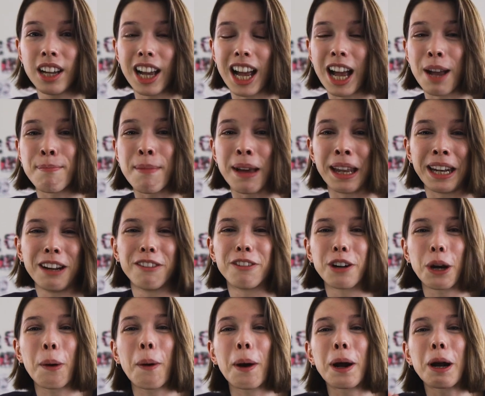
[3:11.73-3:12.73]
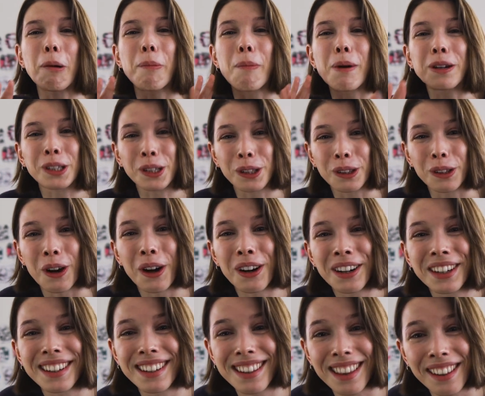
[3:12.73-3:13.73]
And many require much
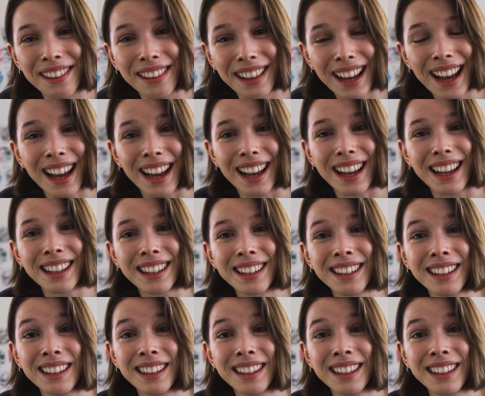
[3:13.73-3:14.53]
longer than that.